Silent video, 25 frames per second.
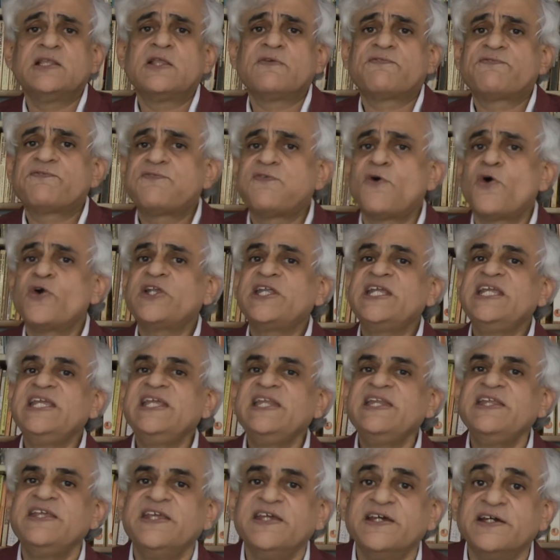In the
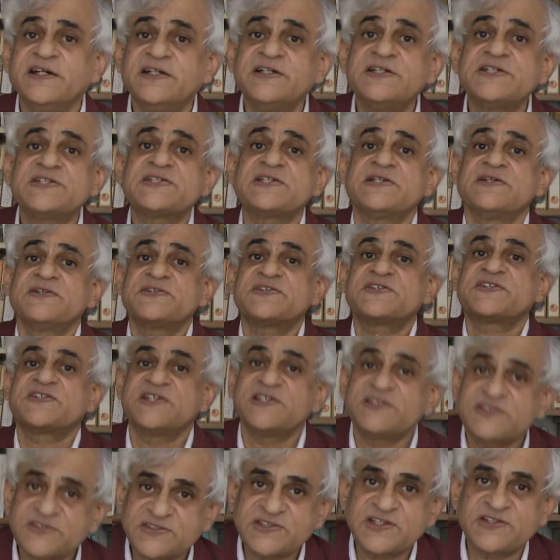14 years
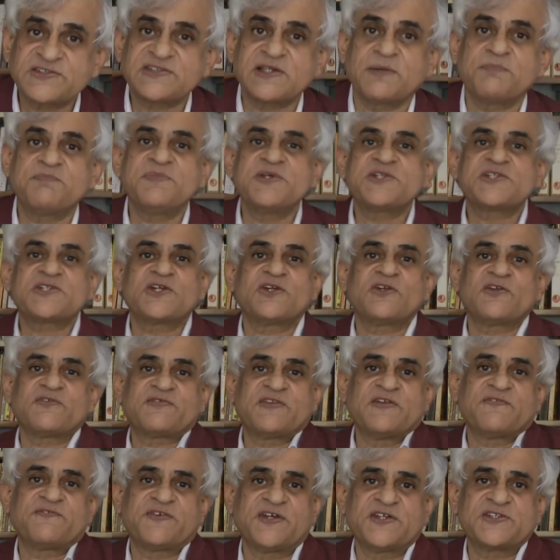since the
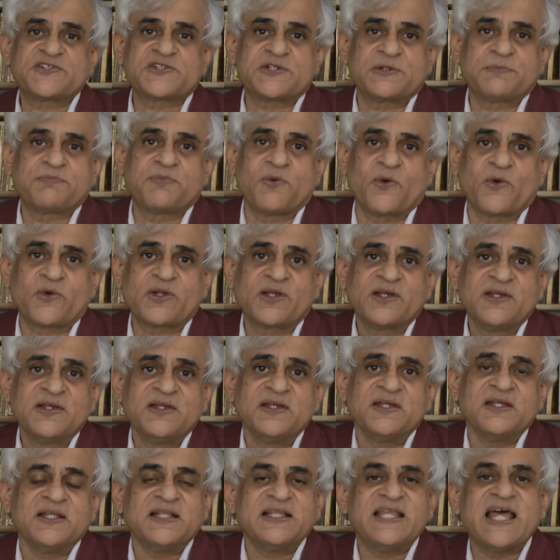submission of the first report,
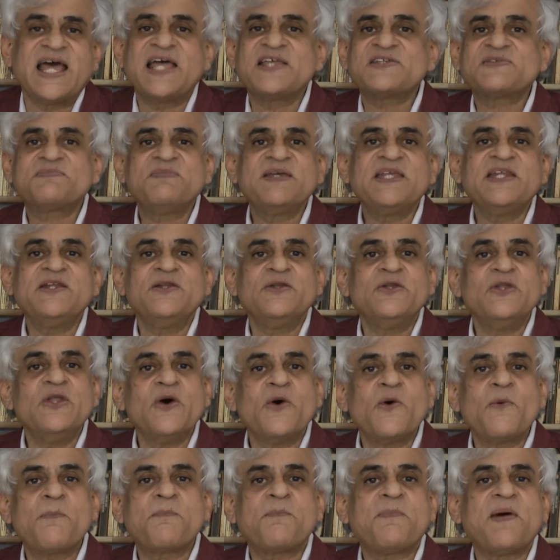there has
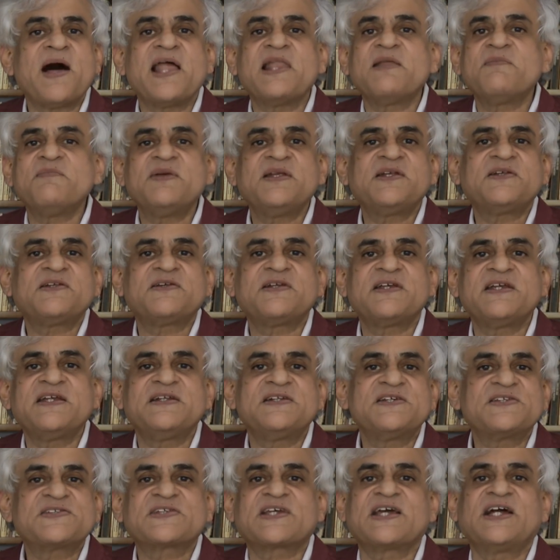been no
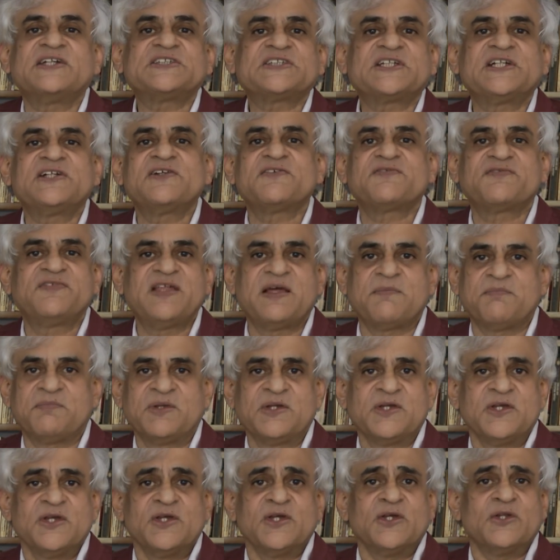parliamentary discussion of
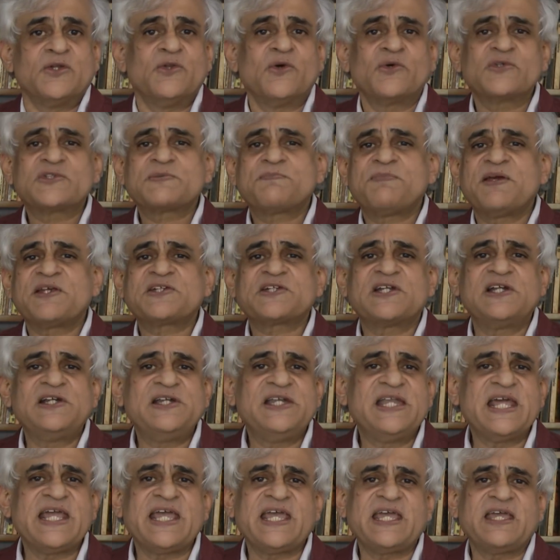them, no
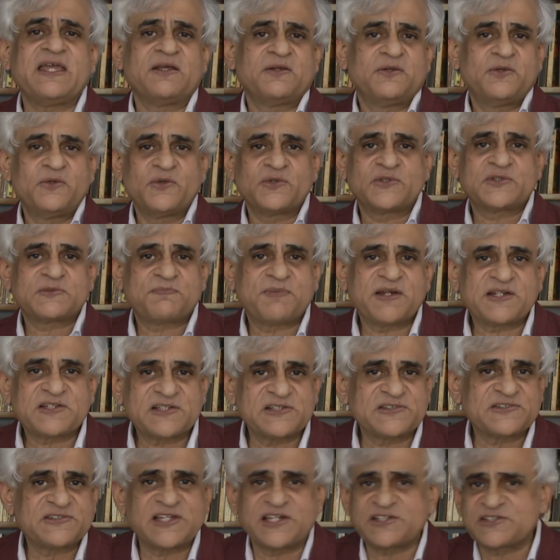special day, no
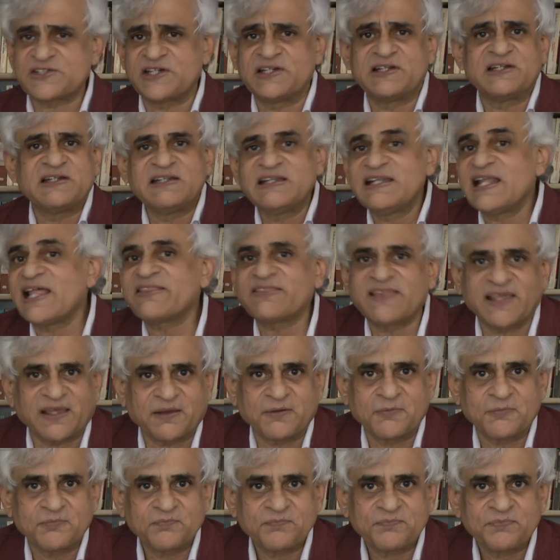special session,
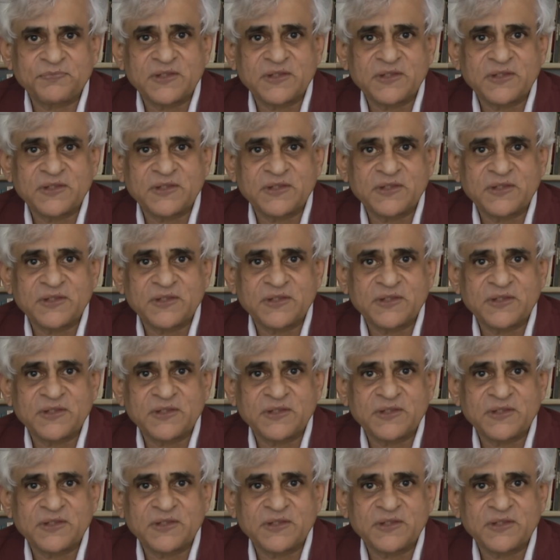nothing.